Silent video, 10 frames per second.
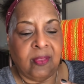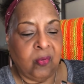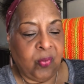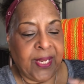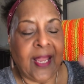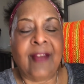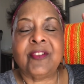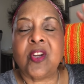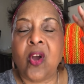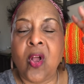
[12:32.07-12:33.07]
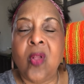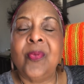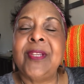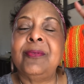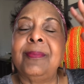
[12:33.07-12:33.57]
We have to
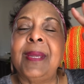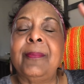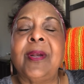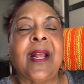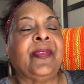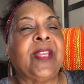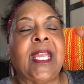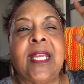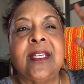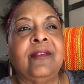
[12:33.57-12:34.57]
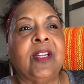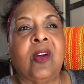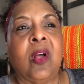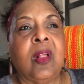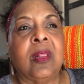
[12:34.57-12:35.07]
always remember at the end of it
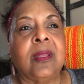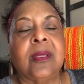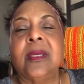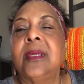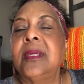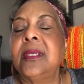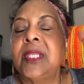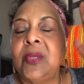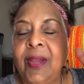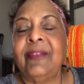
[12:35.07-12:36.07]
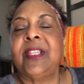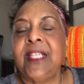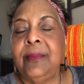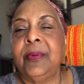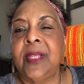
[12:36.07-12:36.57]
all, you have to
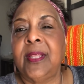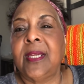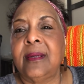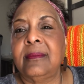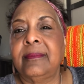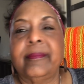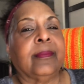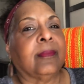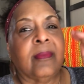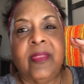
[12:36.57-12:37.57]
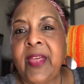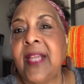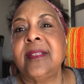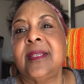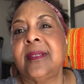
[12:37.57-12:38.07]
keep breathing.
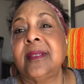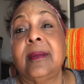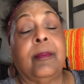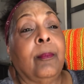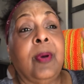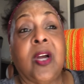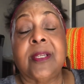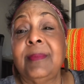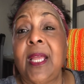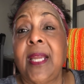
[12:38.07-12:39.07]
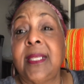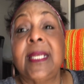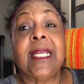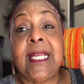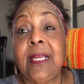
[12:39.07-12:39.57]
That's it. Bottom line,
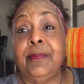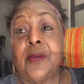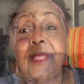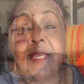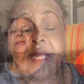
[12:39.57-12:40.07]
keep breathing.